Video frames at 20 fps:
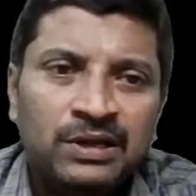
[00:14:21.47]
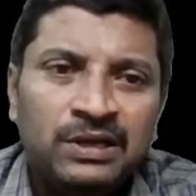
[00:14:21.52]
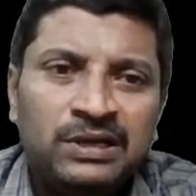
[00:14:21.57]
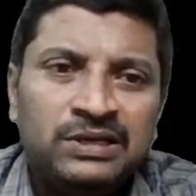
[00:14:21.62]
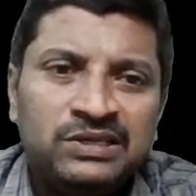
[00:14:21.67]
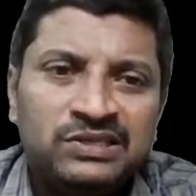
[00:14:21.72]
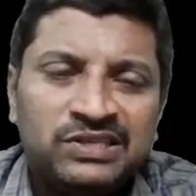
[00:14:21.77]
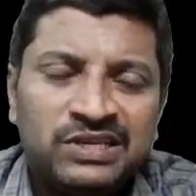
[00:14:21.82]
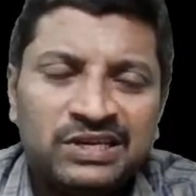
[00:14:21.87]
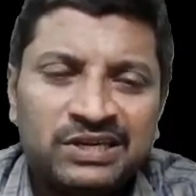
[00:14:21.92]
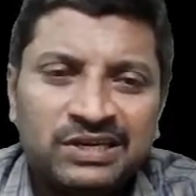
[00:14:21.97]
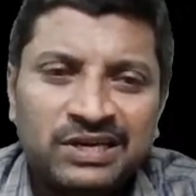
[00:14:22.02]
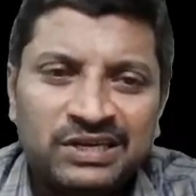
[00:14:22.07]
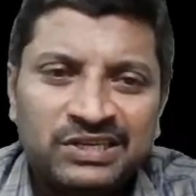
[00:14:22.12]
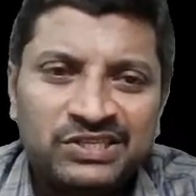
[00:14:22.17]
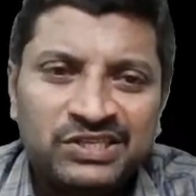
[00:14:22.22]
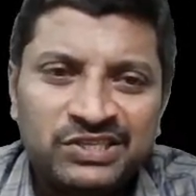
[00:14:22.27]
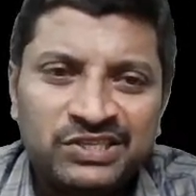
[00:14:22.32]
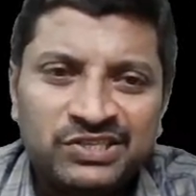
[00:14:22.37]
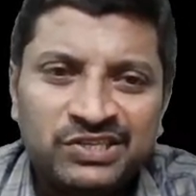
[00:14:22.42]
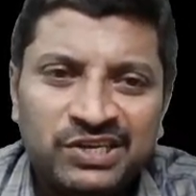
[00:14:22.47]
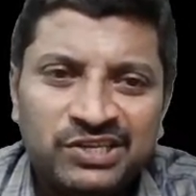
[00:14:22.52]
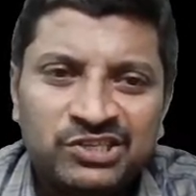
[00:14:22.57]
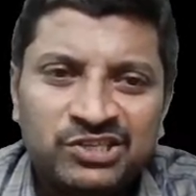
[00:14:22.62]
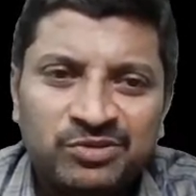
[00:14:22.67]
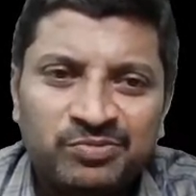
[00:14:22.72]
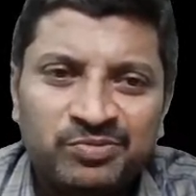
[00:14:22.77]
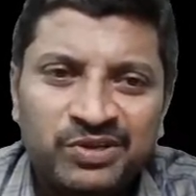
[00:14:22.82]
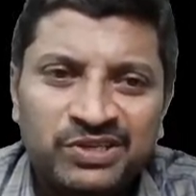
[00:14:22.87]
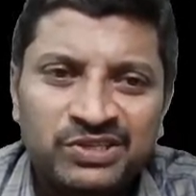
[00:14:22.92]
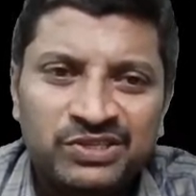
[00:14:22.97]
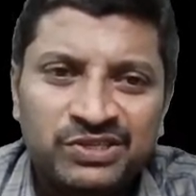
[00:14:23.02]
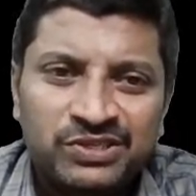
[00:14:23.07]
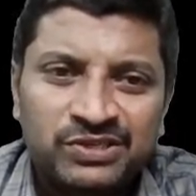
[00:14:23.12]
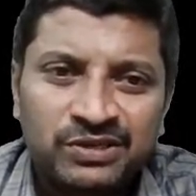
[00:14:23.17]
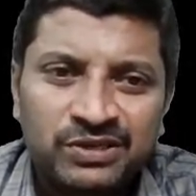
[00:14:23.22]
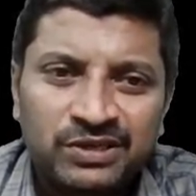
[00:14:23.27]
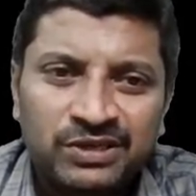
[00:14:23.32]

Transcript: Sir, consistency means